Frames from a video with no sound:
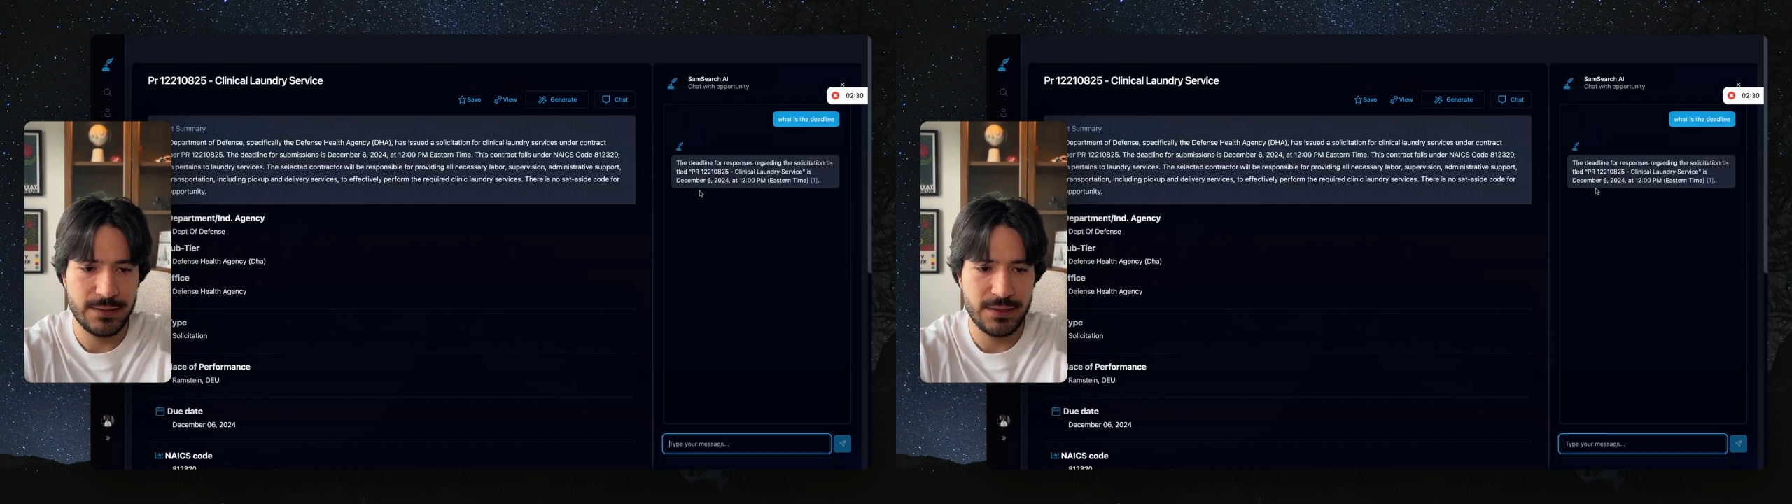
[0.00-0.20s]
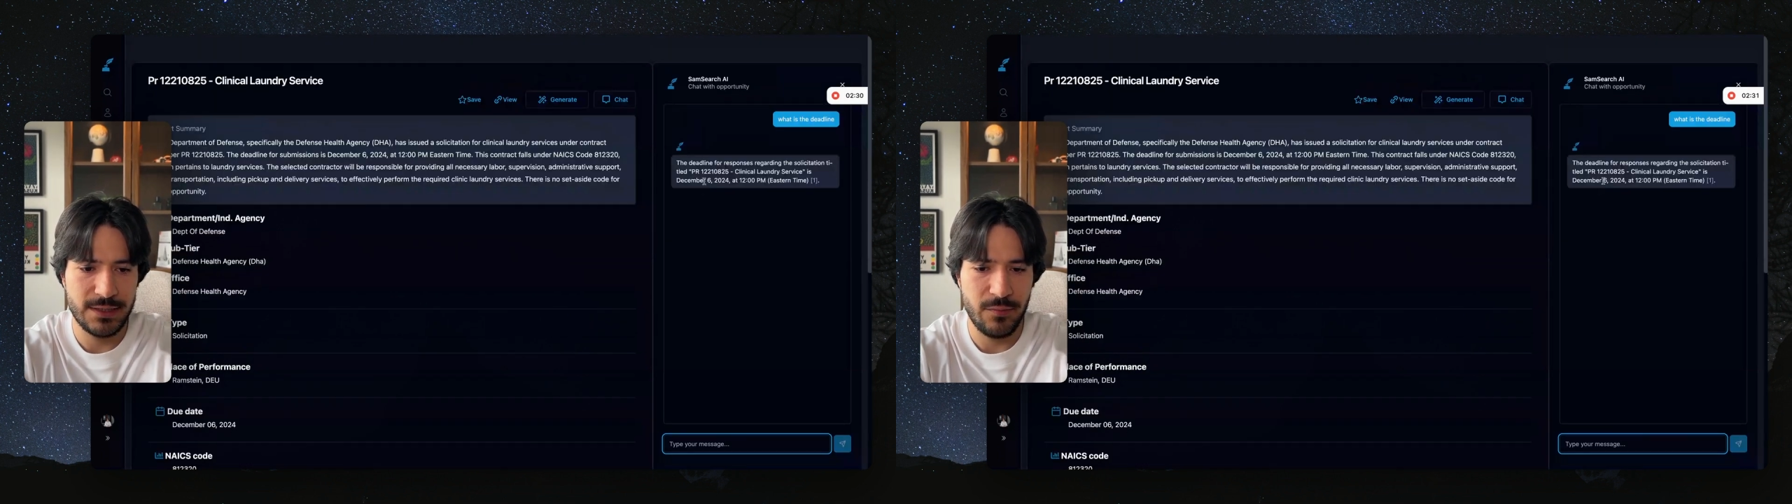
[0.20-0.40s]

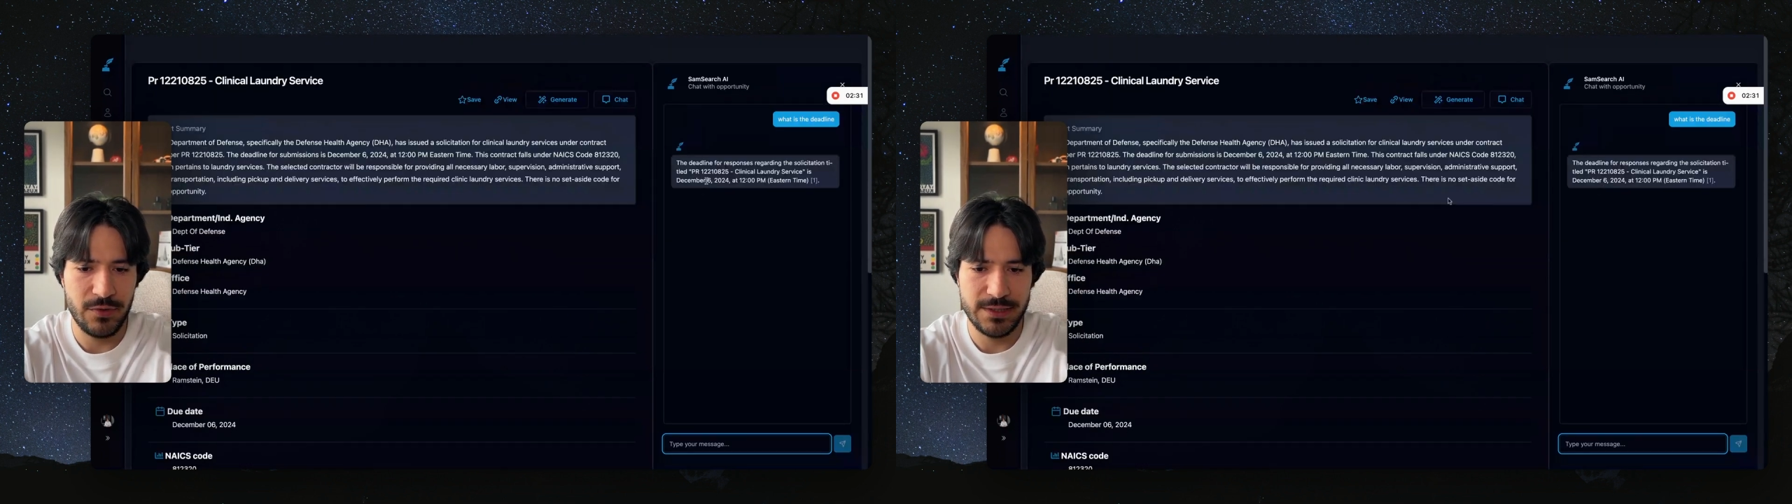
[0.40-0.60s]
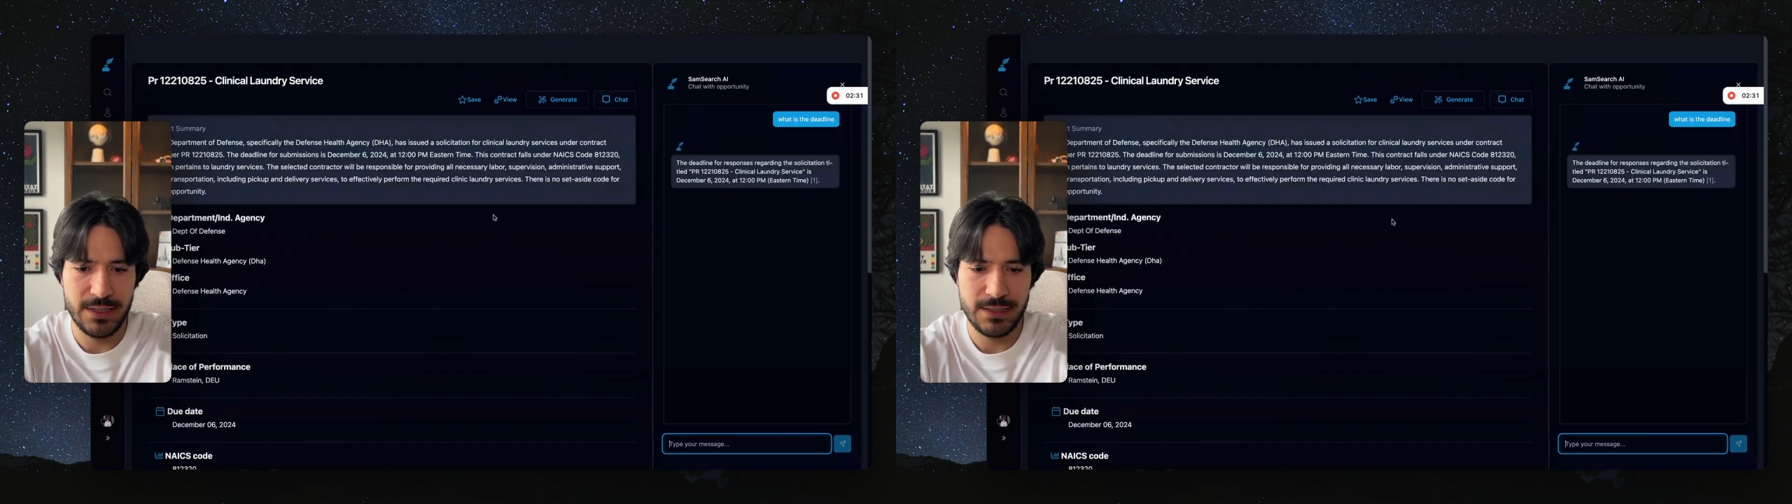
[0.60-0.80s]
is
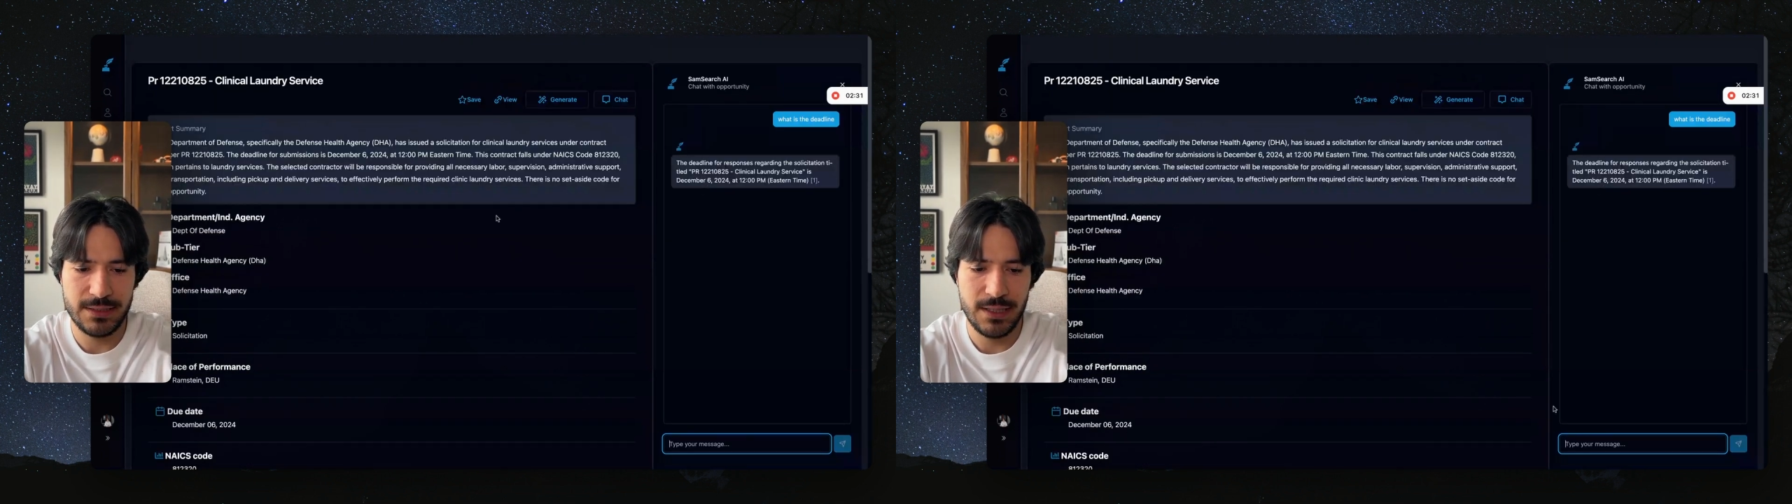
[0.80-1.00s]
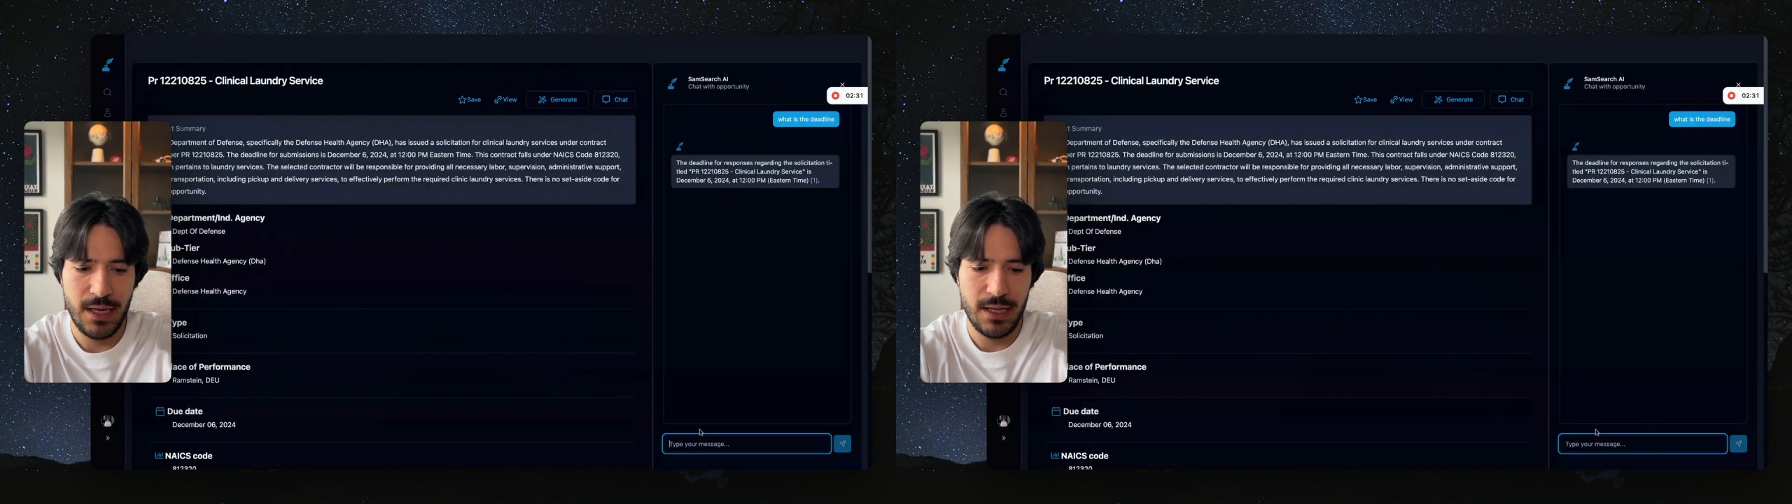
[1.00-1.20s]
December
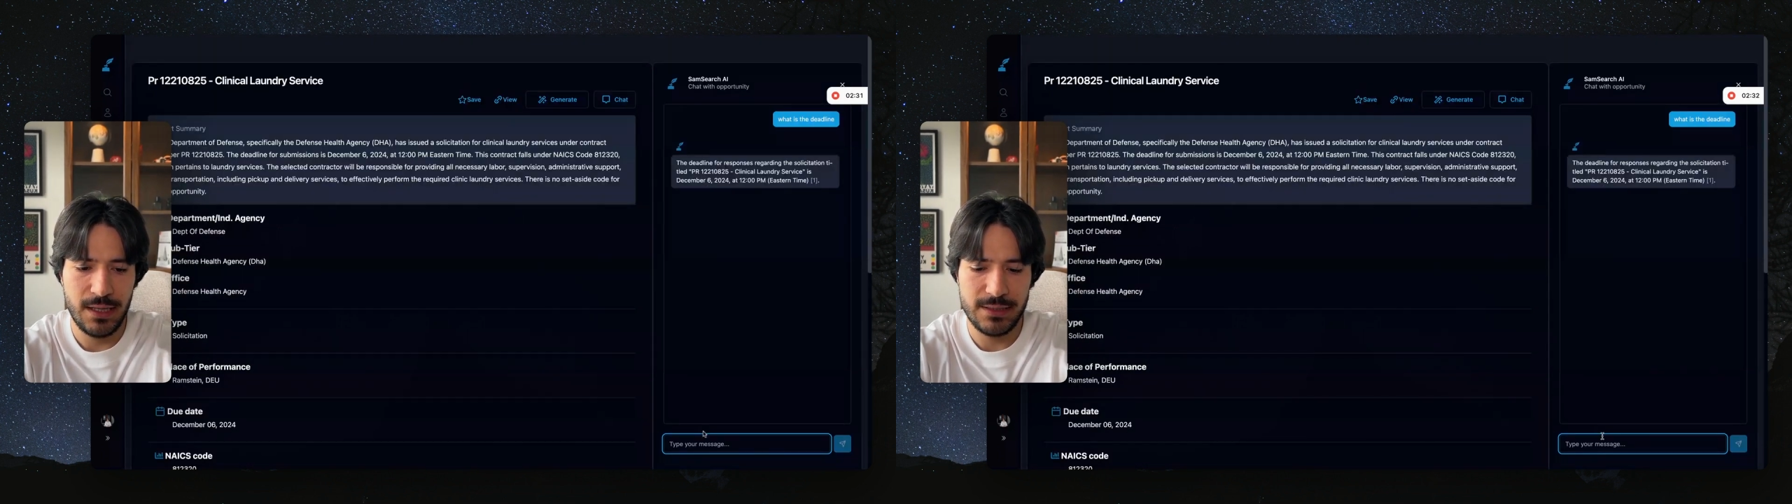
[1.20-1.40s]
6th.